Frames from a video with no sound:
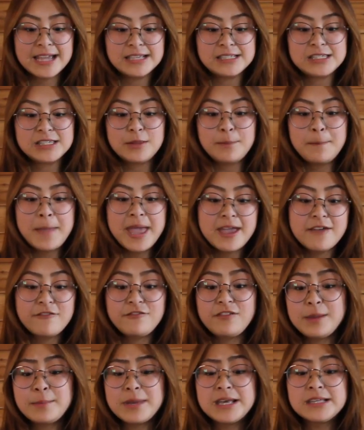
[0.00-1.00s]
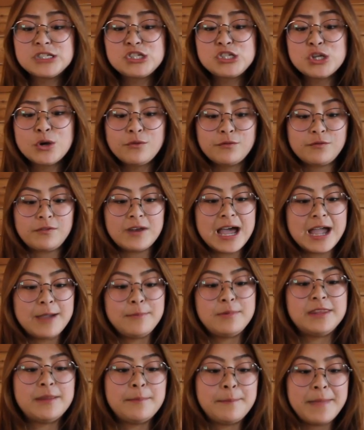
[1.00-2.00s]
So the females don't
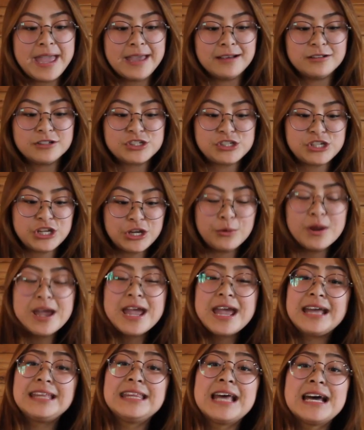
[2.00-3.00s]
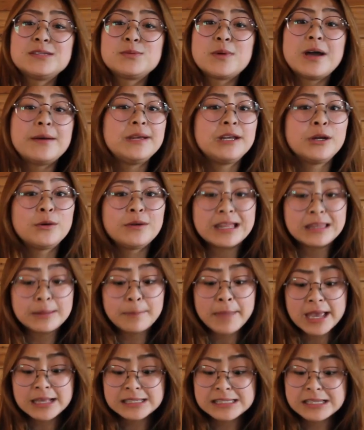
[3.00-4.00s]
fly, but the males do. And that's why we don't get the
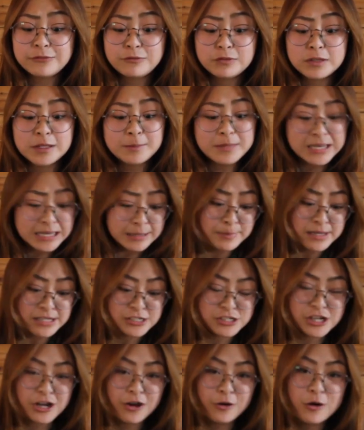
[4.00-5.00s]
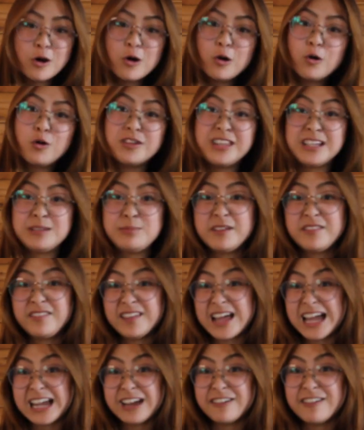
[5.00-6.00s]
males up for the mini bee show, or they'd be
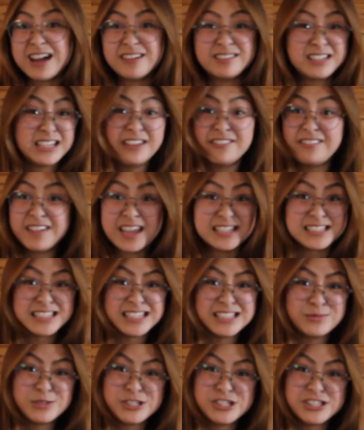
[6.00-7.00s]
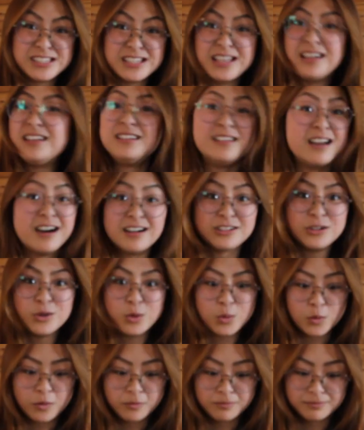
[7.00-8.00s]
flying around in your faces, which is not
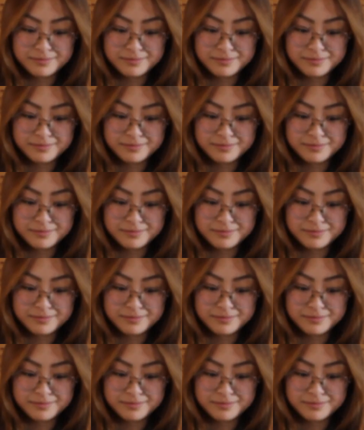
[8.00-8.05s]
cool.